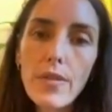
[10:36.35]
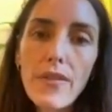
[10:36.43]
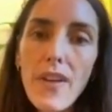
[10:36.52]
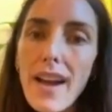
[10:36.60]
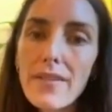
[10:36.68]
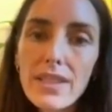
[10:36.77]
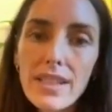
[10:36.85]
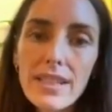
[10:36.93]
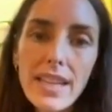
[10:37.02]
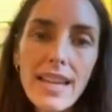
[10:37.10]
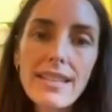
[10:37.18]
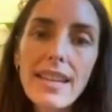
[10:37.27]
5 to
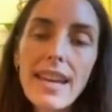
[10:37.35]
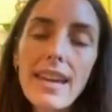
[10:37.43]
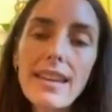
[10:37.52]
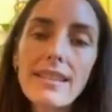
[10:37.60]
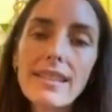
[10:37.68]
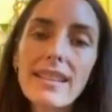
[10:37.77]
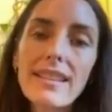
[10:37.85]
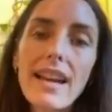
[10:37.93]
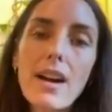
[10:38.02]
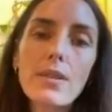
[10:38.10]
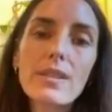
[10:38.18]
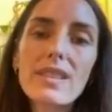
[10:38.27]
10 days and
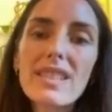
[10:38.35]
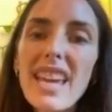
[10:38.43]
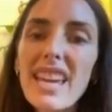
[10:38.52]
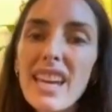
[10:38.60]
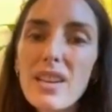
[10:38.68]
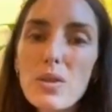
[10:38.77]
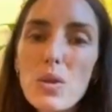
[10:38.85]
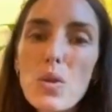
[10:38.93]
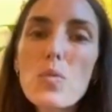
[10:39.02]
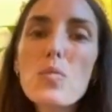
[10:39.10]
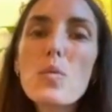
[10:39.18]
now it's taking 2